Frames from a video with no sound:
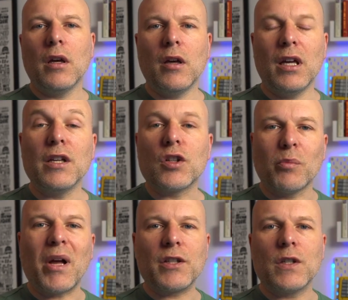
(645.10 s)
initial
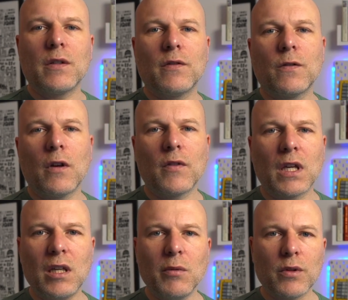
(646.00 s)
batches of the
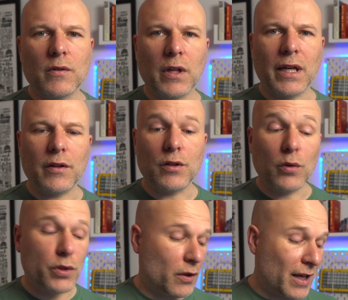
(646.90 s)
keyboards have gone out the door,
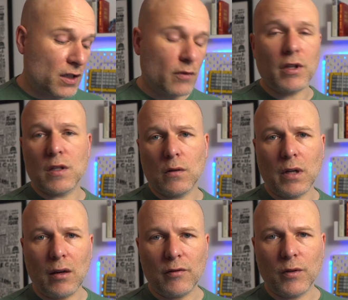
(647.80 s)
so that's something to look
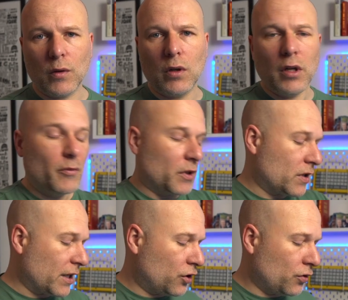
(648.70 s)
out for, because
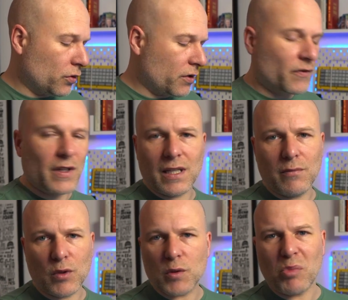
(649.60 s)
that's sure to fit it
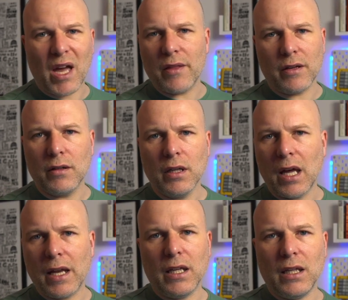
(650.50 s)
much better than
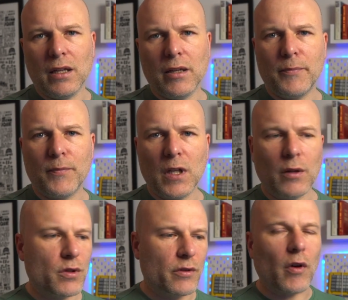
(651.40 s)
any you know,
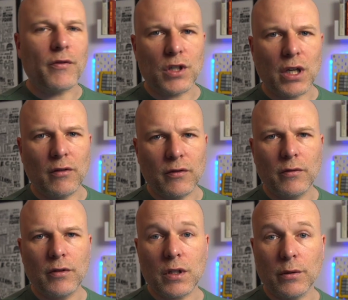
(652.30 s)
sort of off-the-shelf
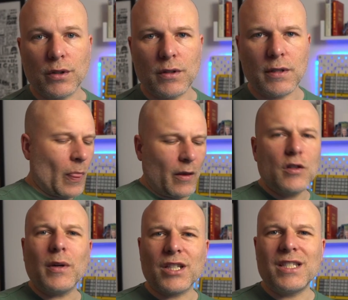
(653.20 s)
solutions.
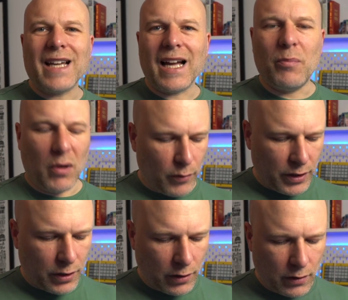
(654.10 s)
To actually type on,
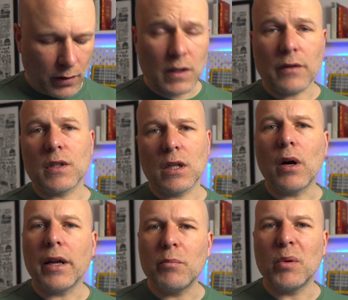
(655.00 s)
which is obviously
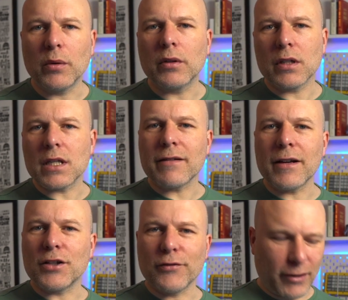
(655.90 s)
quite an important
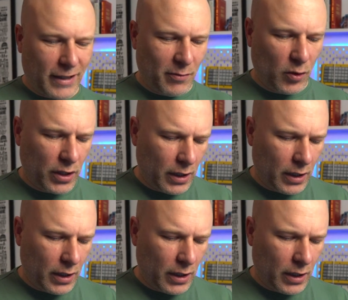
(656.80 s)
consideration for a keyboard,